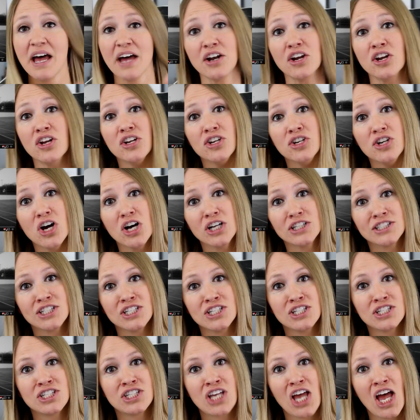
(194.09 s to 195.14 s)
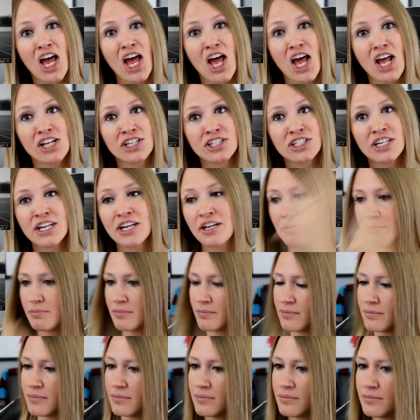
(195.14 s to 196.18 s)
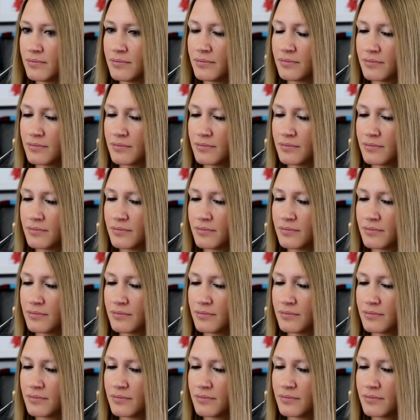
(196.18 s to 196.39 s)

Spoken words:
Not to test him. Bitch,